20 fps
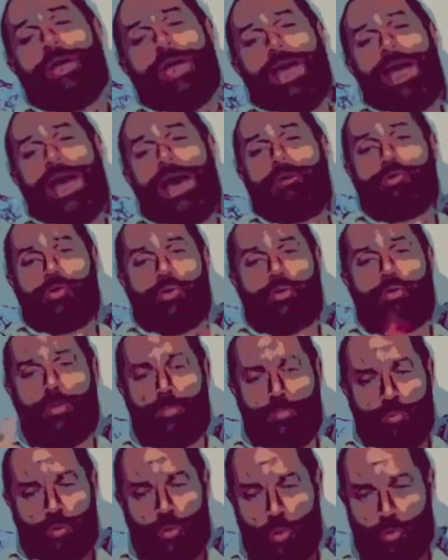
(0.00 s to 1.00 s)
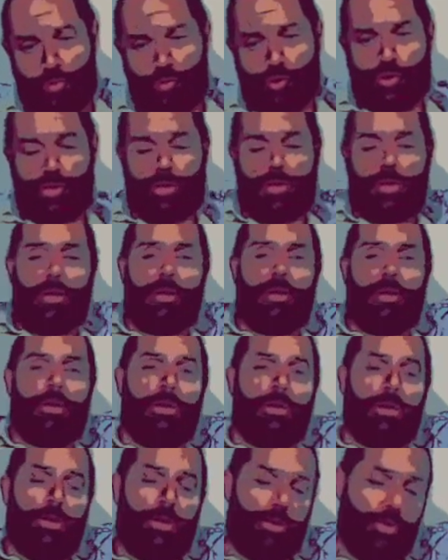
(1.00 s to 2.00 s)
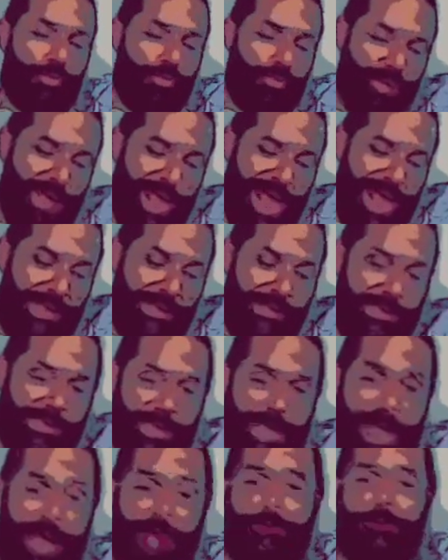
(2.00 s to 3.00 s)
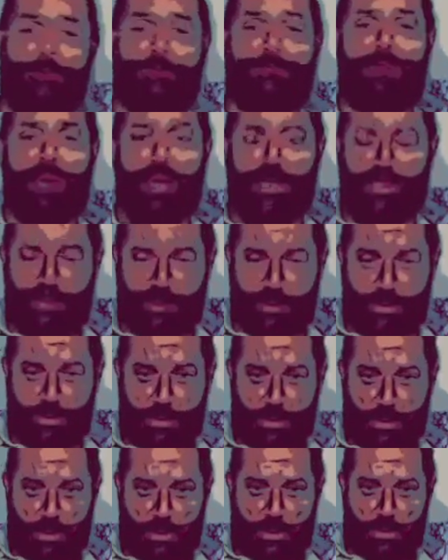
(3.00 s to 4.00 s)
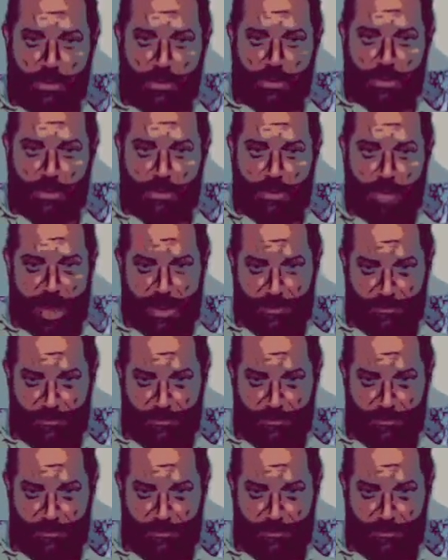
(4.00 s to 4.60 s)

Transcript: how to approach reality, how to face life.